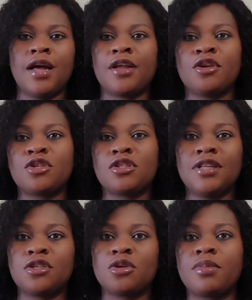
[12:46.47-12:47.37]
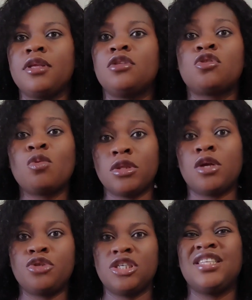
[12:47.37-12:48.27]
I just think that someone that
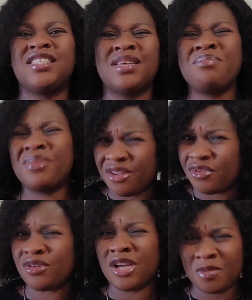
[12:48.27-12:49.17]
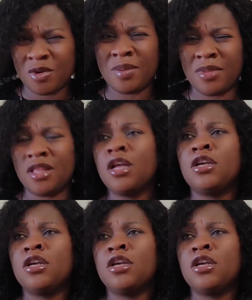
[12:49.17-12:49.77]
will share the same belief, you get what I mean?